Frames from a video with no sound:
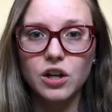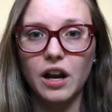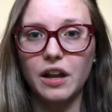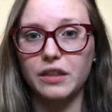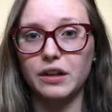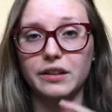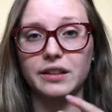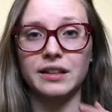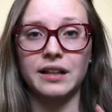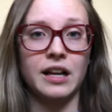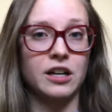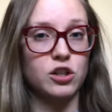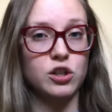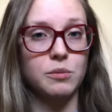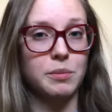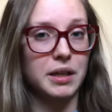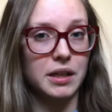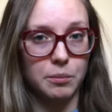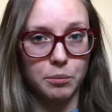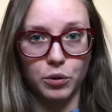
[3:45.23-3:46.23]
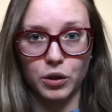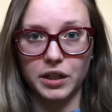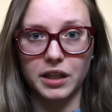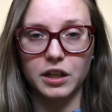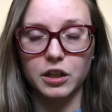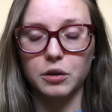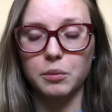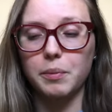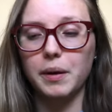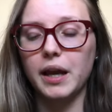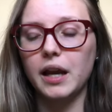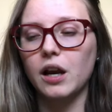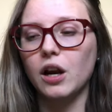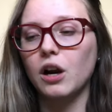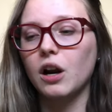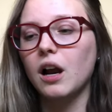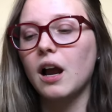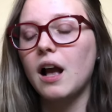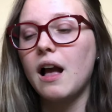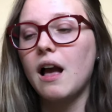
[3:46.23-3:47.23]
I thought that they actually made a pretty good
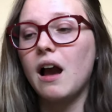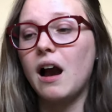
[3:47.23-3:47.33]
pair.